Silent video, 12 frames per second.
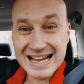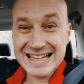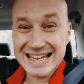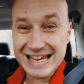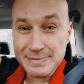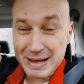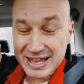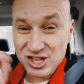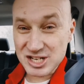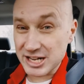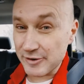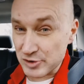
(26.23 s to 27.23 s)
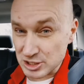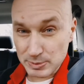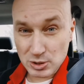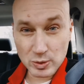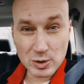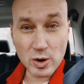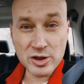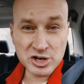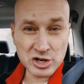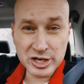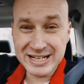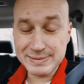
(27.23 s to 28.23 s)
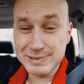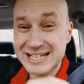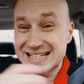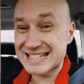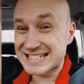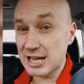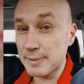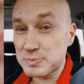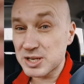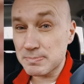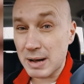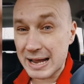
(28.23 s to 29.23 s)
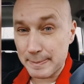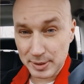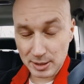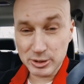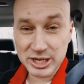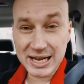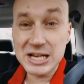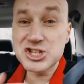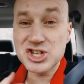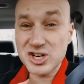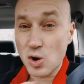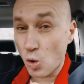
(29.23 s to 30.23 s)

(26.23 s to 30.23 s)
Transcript: can make the difference between whether you're going to be accepted by a publication